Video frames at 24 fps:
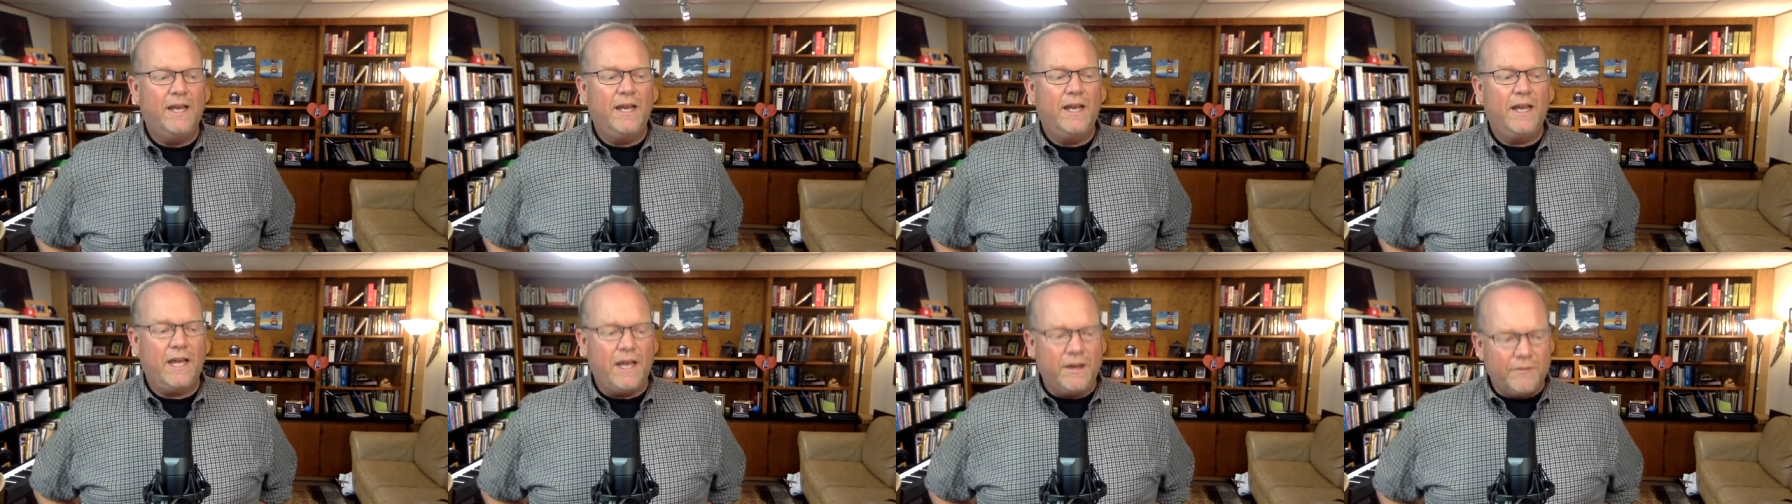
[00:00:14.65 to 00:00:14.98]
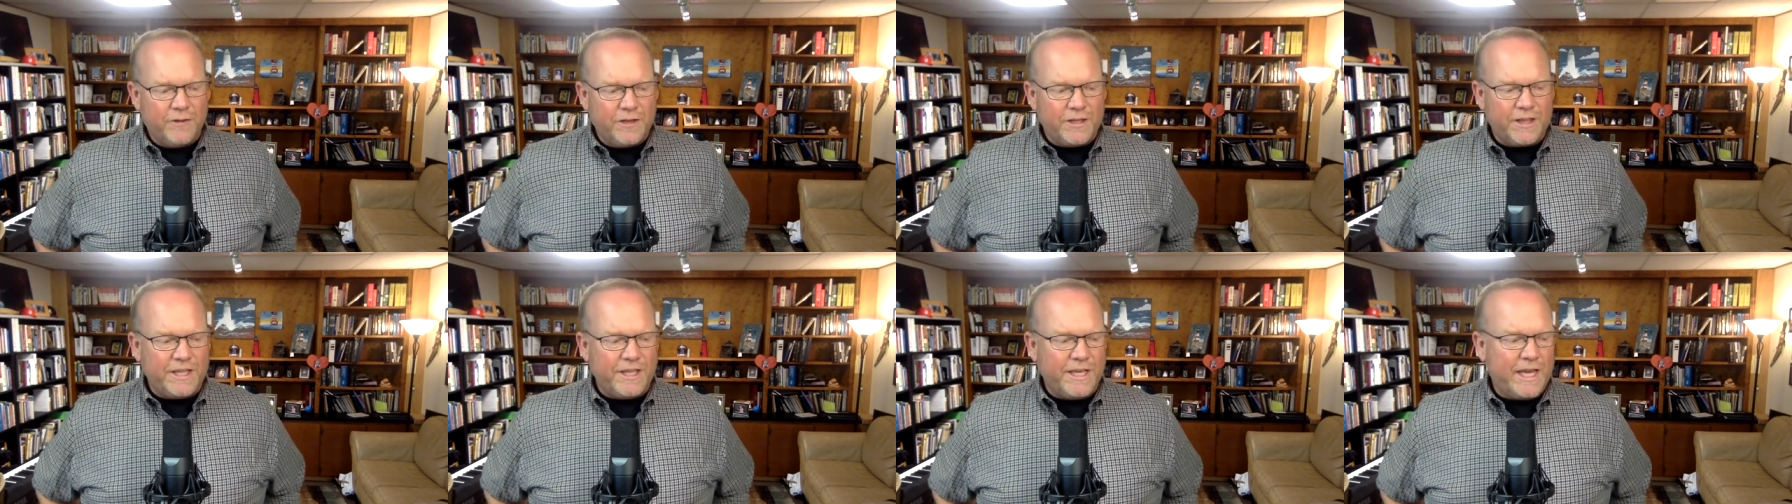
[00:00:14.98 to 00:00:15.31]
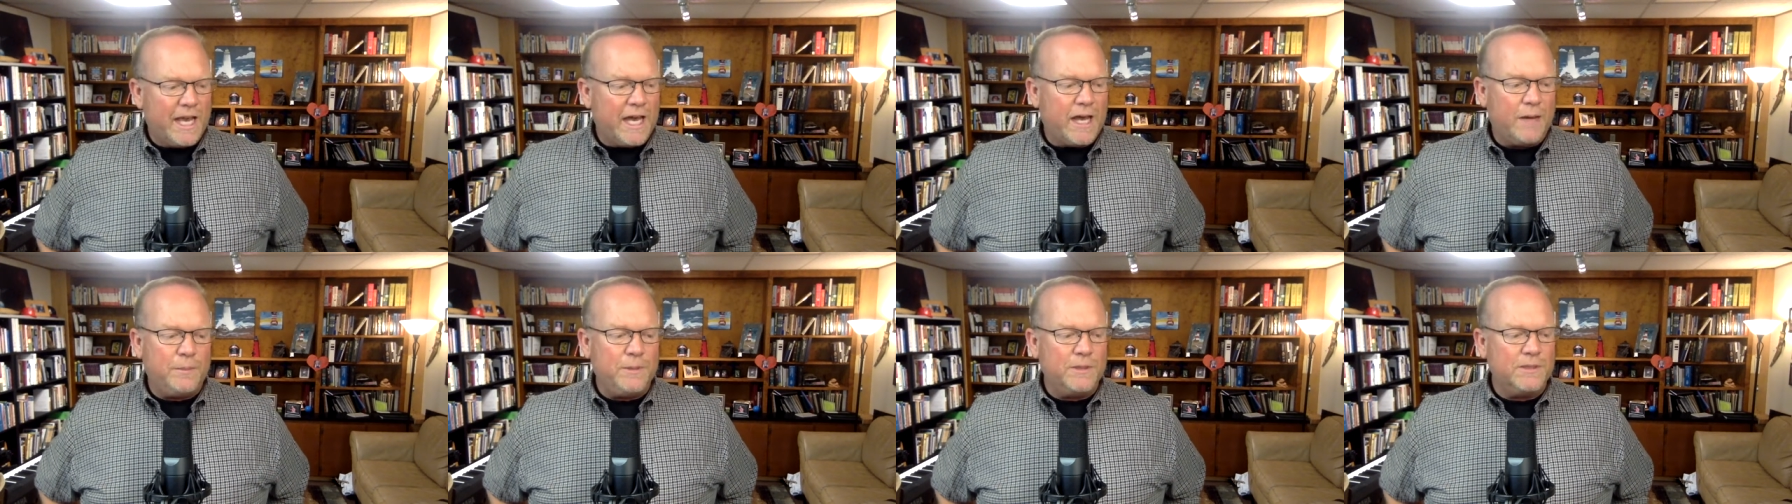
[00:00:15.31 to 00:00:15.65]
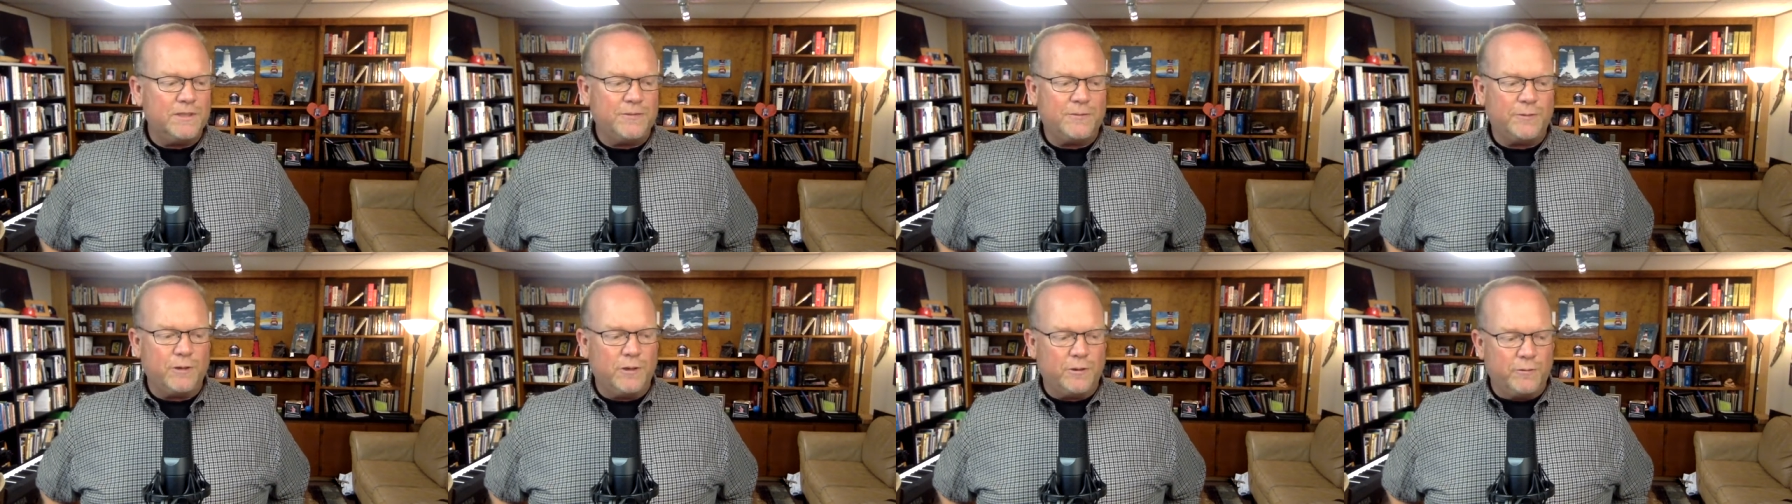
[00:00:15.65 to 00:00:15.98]
everything
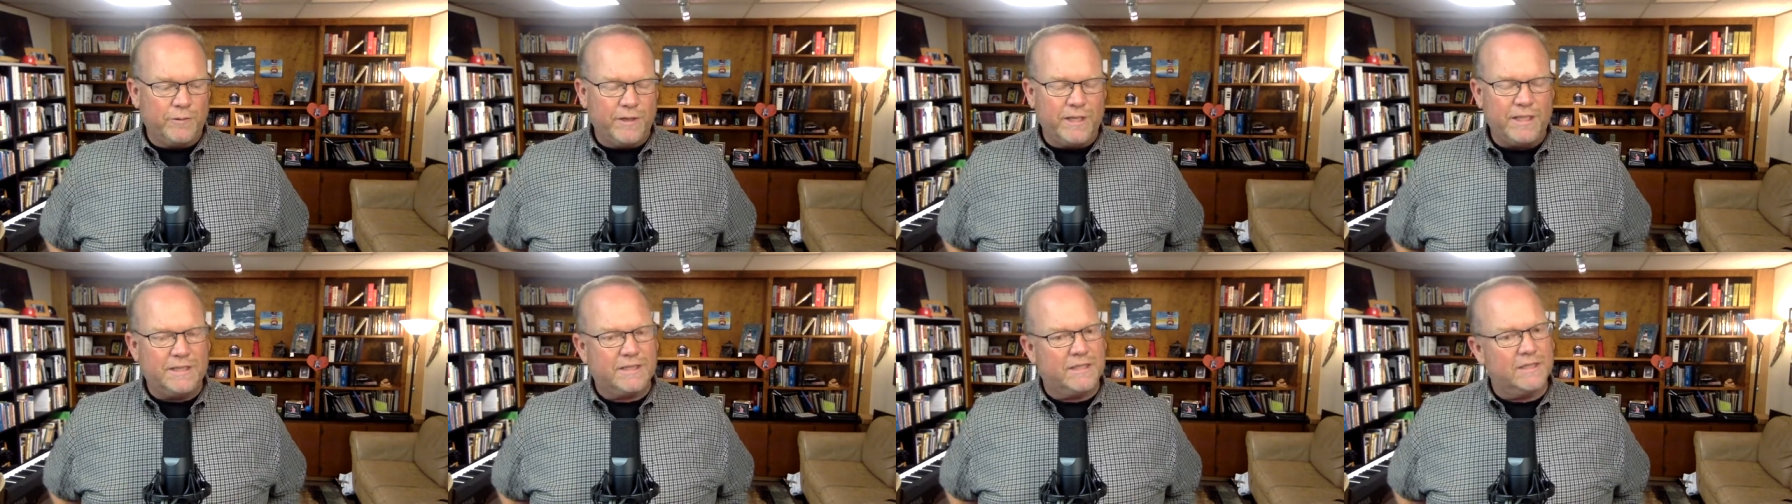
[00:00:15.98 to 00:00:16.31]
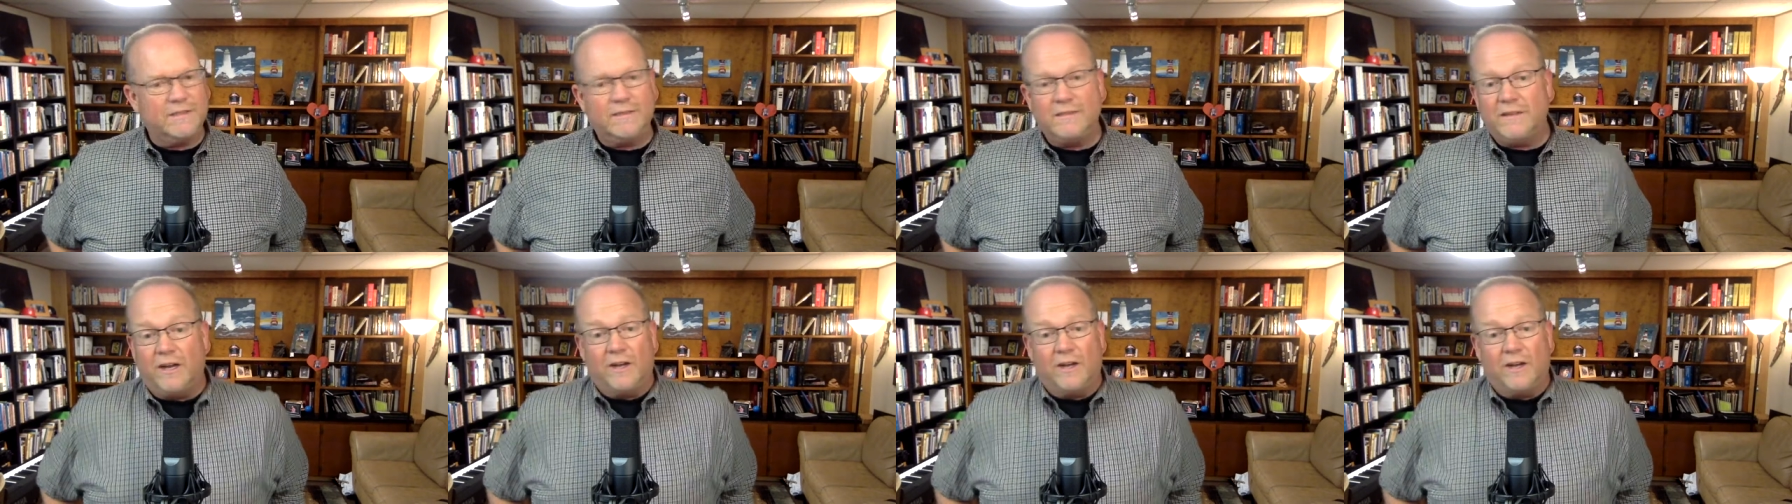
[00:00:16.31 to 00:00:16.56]
happens for a reason.